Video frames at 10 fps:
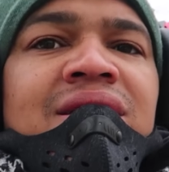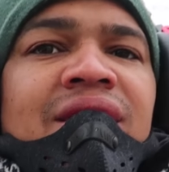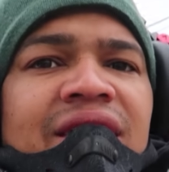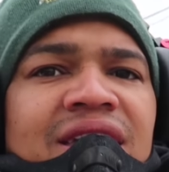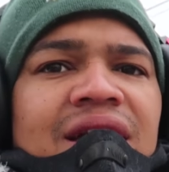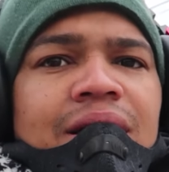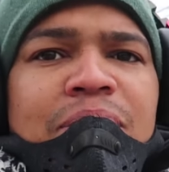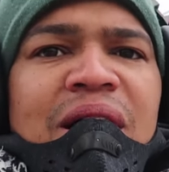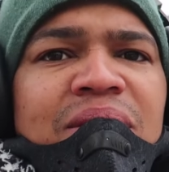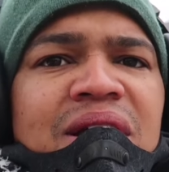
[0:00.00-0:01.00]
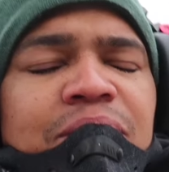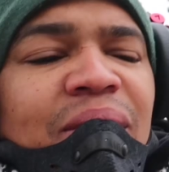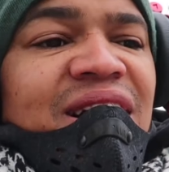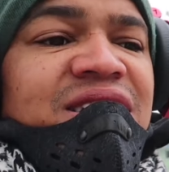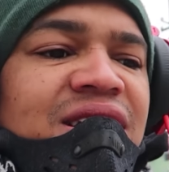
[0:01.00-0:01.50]
taking a public
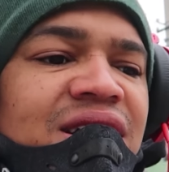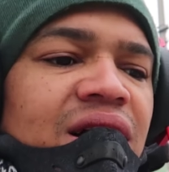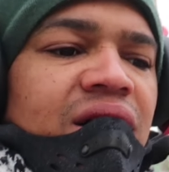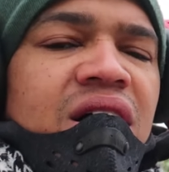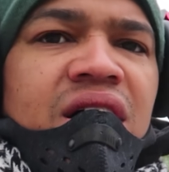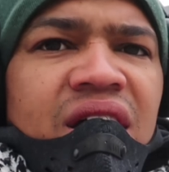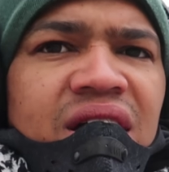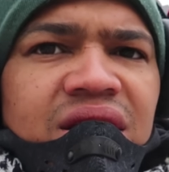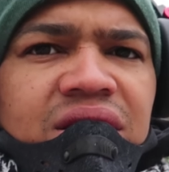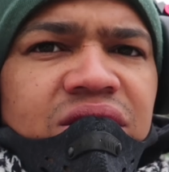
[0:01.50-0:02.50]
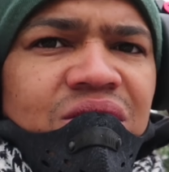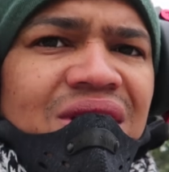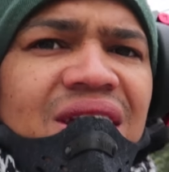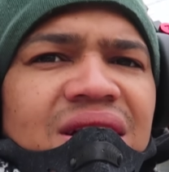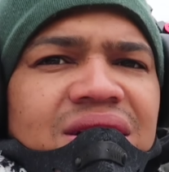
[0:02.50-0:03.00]
bicycle and
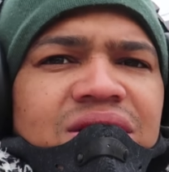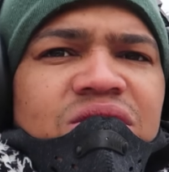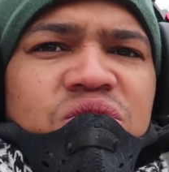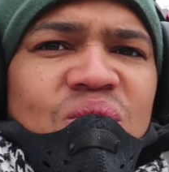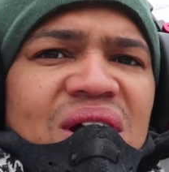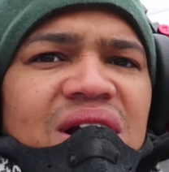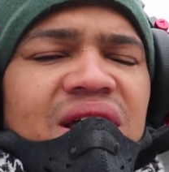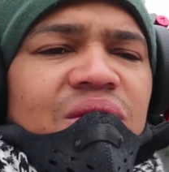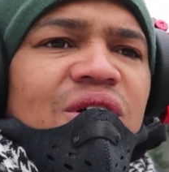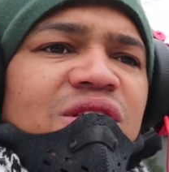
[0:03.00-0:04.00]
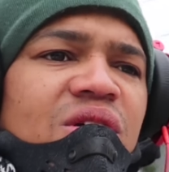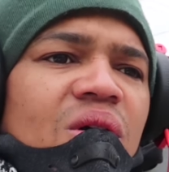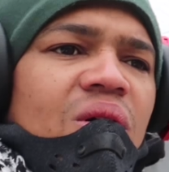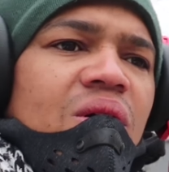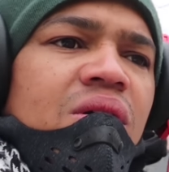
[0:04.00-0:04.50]
you're struggling with
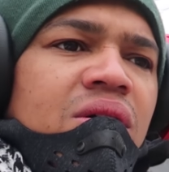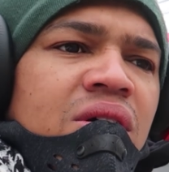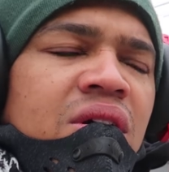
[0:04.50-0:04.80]
your